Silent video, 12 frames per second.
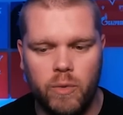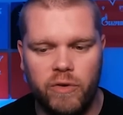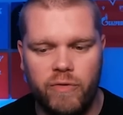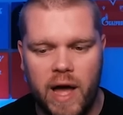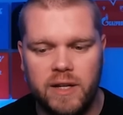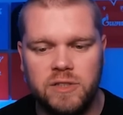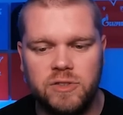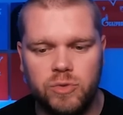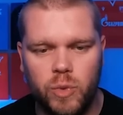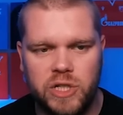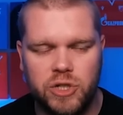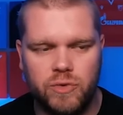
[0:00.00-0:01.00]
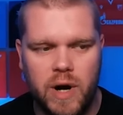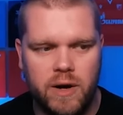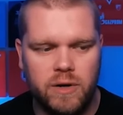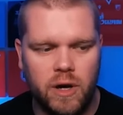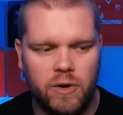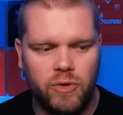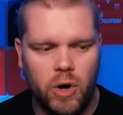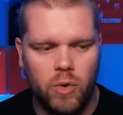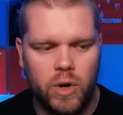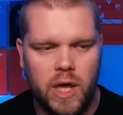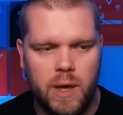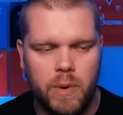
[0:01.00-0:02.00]
We've had a switch around of
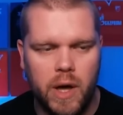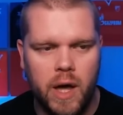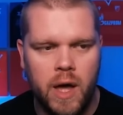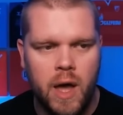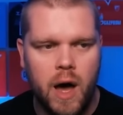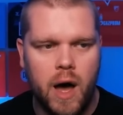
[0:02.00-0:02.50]
goalkeeper.